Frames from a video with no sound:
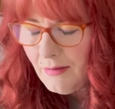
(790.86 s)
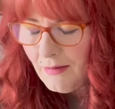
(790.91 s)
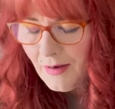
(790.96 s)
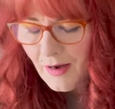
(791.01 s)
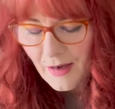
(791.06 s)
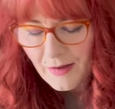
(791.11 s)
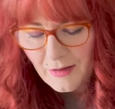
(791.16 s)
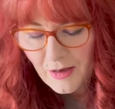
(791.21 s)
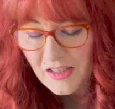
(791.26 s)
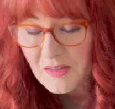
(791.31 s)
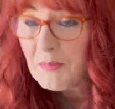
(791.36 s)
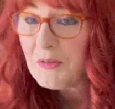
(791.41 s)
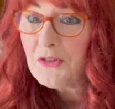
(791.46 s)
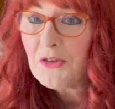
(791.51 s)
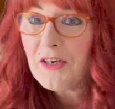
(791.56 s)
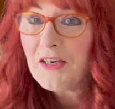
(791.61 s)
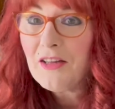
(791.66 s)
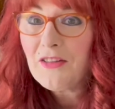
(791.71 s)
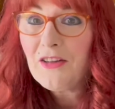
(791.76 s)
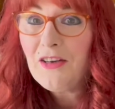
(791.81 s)
lost my
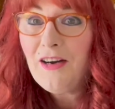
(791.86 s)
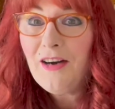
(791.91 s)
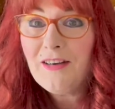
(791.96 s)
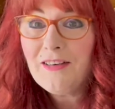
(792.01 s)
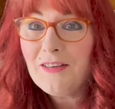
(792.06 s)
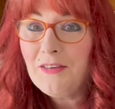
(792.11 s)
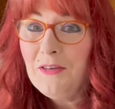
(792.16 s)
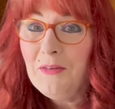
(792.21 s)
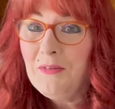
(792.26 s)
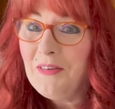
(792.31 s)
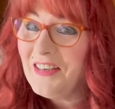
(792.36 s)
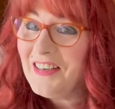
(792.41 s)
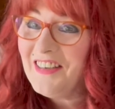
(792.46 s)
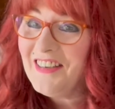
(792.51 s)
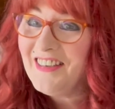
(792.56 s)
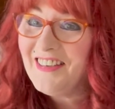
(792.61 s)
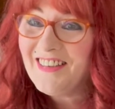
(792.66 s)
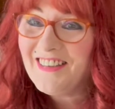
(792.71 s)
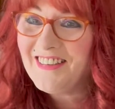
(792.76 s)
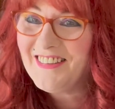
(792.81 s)
train of thought. Oh my God.
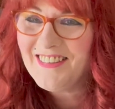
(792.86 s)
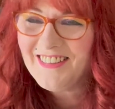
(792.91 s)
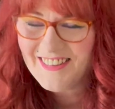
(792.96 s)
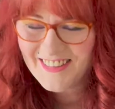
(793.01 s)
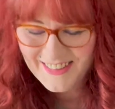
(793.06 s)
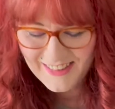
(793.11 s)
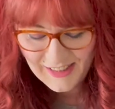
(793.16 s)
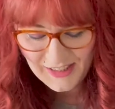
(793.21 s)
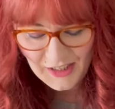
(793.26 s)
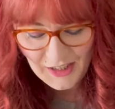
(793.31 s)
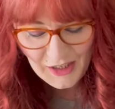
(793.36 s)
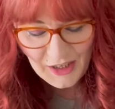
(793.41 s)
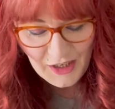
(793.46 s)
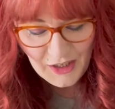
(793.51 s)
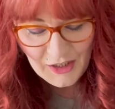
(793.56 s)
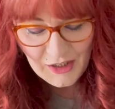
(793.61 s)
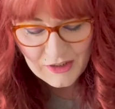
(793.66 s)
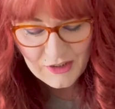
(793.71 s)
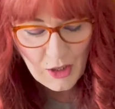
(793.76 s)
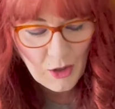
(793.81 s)

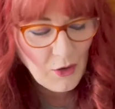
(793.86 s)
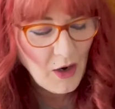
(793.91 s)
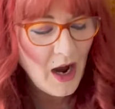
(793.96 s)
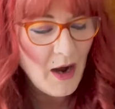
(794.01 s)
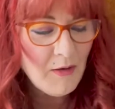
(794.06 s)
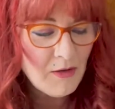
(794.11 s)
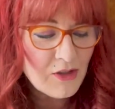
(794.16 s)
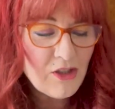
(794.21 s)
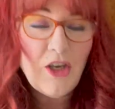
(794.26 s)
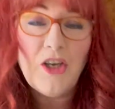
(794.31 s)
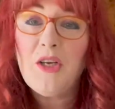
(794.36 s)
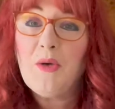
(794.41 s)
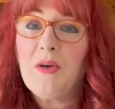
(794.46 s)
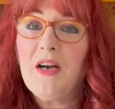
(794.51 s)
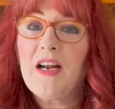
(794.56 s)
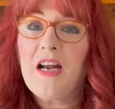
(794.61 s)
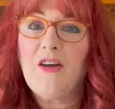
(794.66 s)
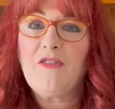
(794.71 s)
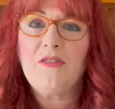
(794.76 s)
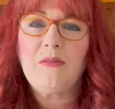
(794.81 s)
So I will show you what I
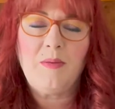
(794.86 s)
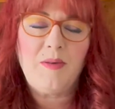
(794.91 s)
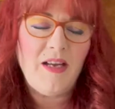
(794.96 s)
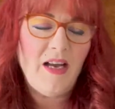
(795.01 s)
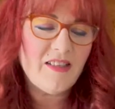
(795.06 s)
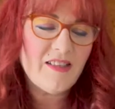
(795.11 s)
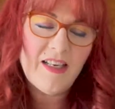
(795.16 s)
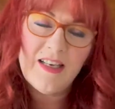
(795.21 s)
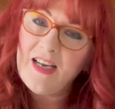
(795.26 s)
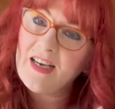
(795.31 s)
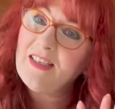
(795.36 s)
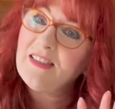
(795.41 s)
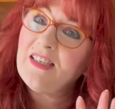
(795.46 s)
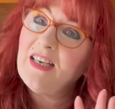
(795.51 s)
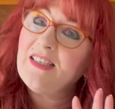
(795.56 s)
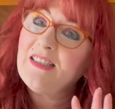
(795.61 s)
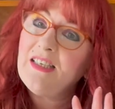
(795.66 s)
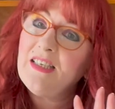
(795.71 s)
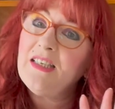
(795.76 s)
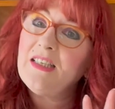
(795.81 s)
got from Olympus House. Like I
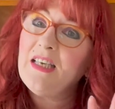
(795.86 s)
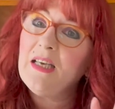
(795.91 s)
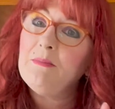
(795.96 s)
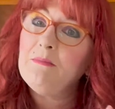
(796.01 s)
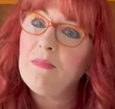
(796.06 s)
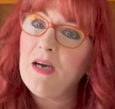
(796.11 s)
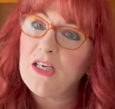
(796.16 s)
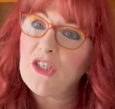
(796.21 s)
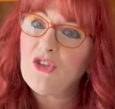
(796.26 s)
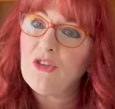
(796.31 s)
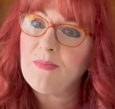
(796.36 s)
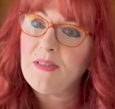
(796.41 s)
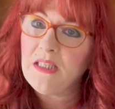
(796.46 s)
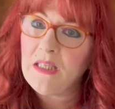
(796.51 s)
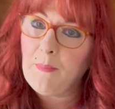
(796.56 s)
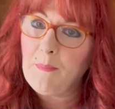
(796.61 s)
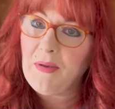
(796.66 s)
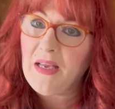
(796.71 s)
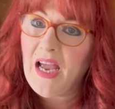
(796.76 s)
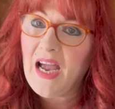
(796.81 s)
said, didn't get much from
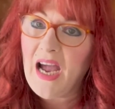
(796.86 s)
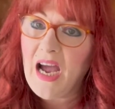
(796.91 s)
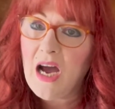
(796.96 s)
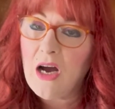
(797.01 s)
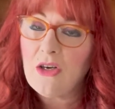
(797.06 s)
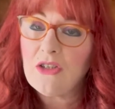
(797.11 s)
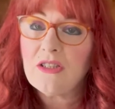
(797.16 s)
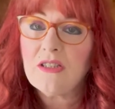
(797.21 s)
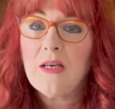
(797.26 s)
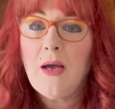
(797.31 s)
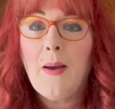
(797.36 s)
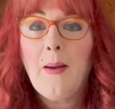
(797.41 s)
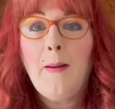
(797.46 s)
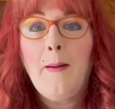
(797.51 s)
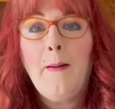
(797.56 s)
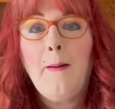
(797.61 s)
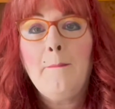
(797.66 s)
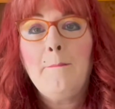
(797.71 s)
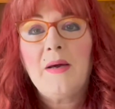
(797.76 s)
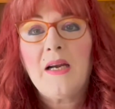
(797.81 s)
Olympus House,
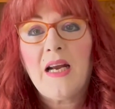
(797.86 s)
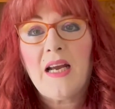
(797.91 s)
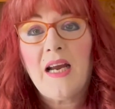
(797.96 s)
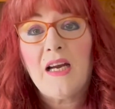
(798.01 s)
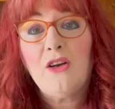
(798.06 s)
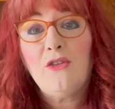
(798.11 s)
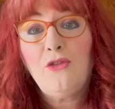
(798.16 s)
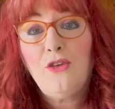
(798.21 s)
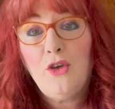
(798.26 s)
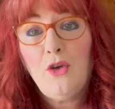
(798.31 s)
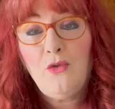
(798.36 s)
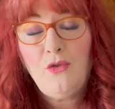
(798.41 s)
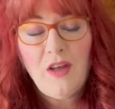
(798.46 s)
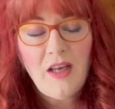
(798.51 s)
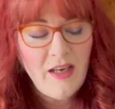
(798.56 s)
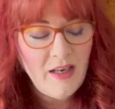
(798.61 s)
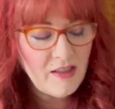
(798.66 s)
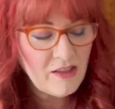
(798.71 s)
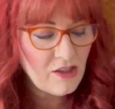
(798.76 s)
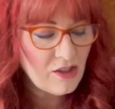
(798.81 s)
but I got a few
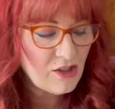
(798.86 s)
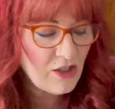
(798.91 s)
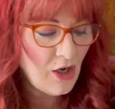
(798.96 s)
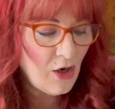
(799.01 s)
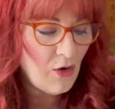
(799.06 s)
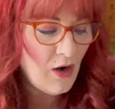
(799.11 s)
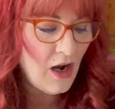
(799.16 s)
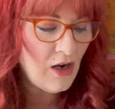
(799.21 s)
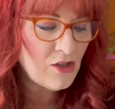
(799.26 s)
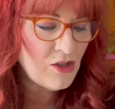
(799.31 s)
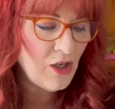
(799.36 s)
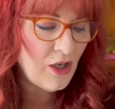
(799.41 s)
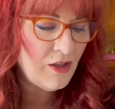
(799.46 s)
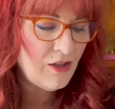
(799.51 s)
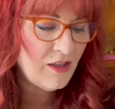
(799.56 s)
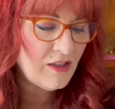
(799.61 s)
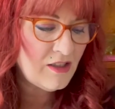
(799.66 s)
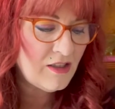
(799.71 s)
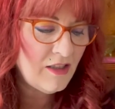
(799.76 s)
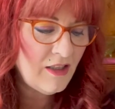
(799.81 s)
things. So I'll show you
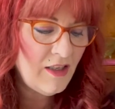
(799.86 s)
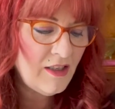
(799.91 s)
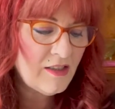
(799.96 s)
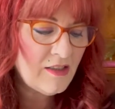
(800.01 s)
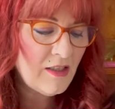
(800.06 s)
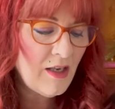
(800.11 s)
this. This